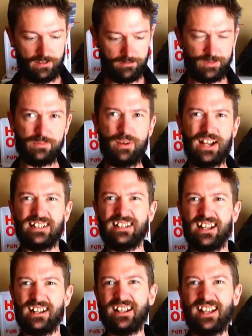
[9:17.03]
Respected.
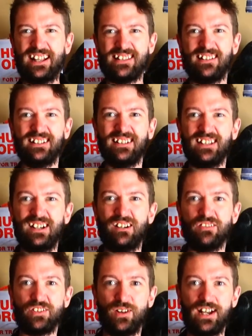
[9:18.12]
I can't say that I love
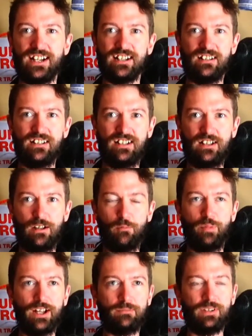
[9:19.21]
Strega,
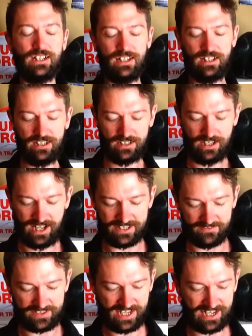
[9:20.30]
but as
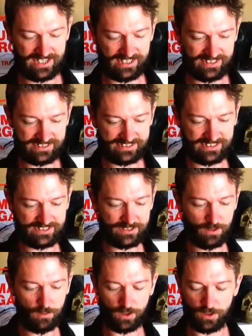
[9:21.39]
I've said, it's
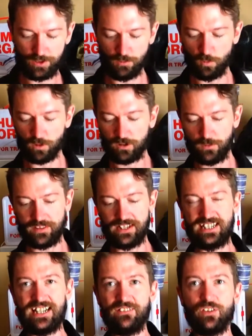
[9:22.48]
so good to work with
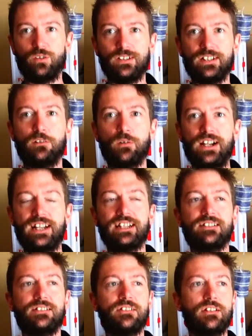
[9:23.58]
difficult
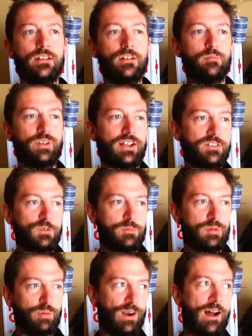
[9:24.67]
ingredients, because you can be
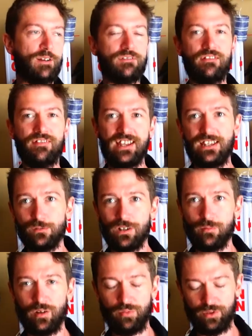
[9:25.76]
proud of the thing you
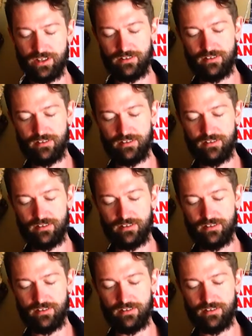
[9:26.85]
come up with.